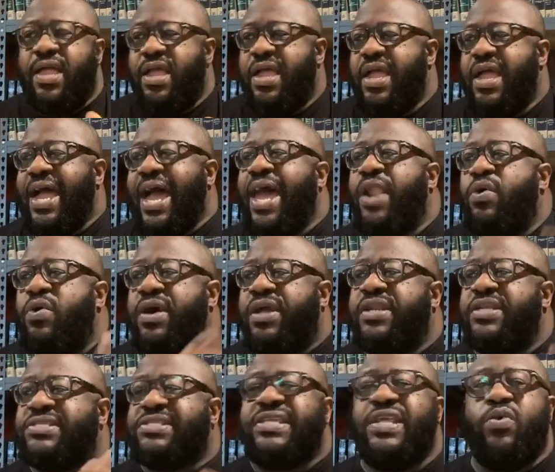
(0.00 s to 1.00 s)
I don't
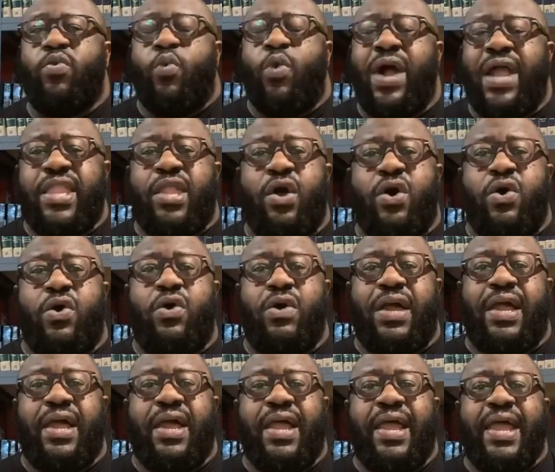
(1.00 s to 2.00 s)
understand why y'all
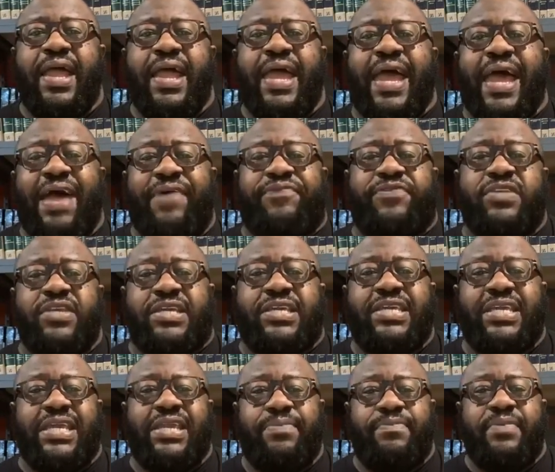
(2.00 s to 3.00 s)
have to
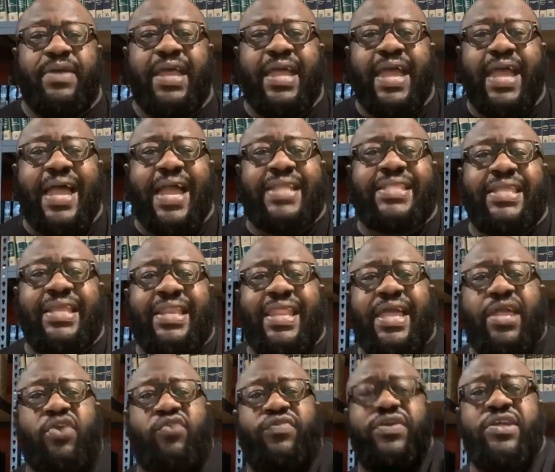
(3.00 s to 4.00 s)
keep acting
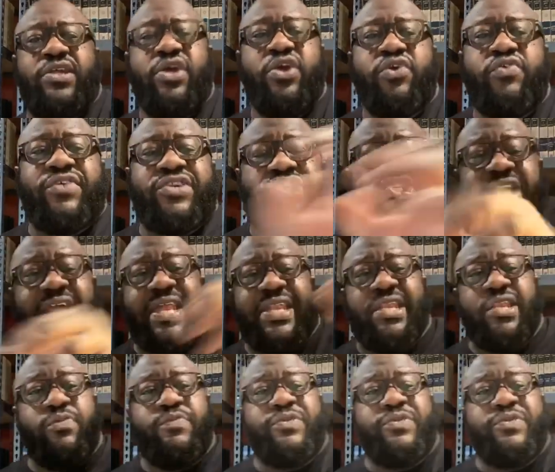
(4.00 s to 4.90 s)
like Christianity was